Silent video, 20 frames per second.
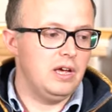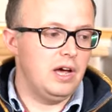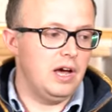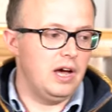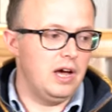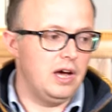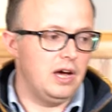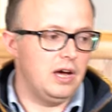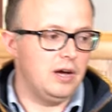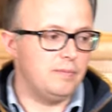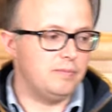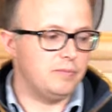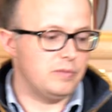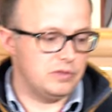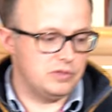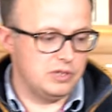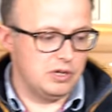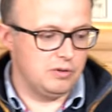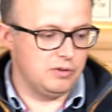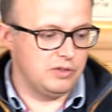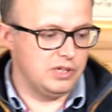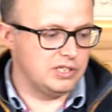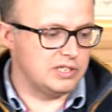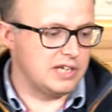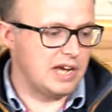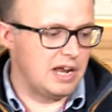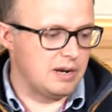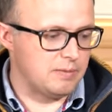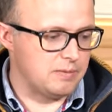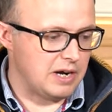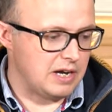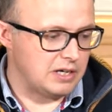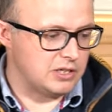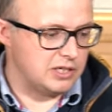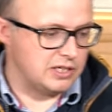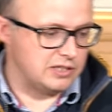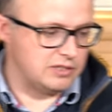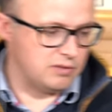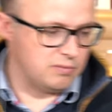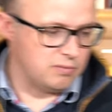Um, so this caliber
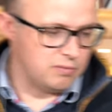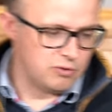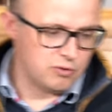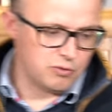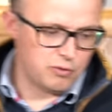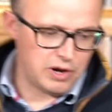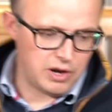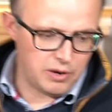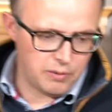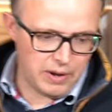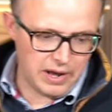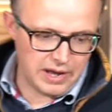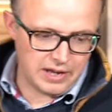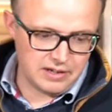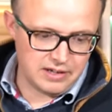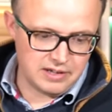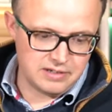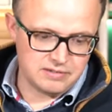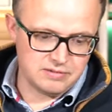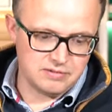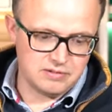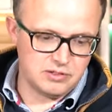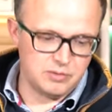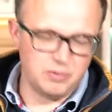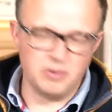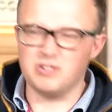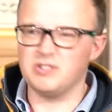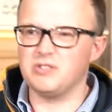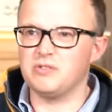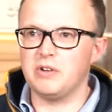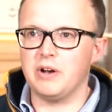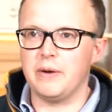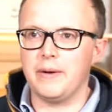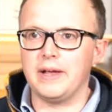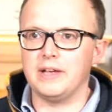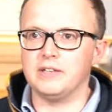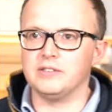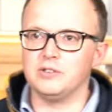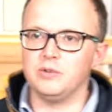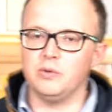actually is a 308, and to be honest,
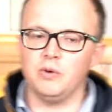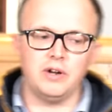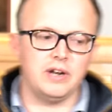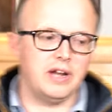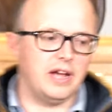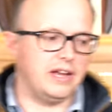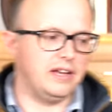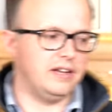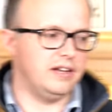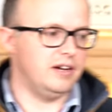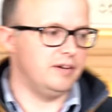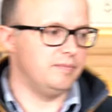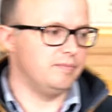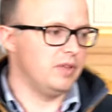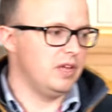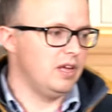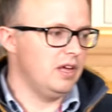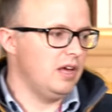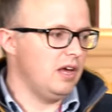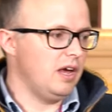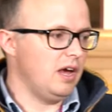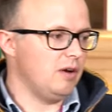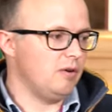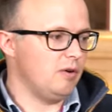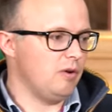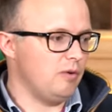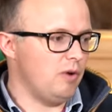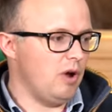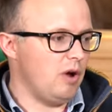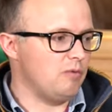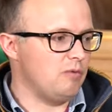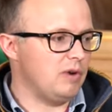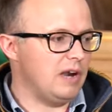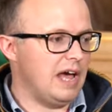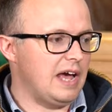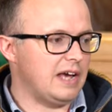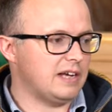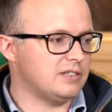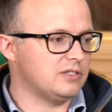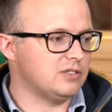308 is quite a, um, a, a
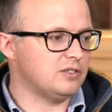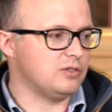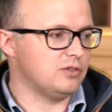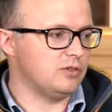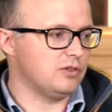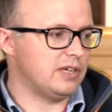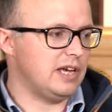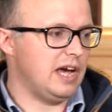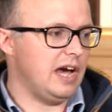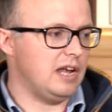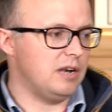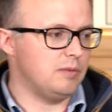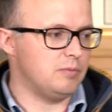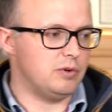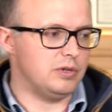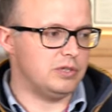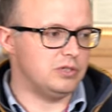relaxed sort of caliber.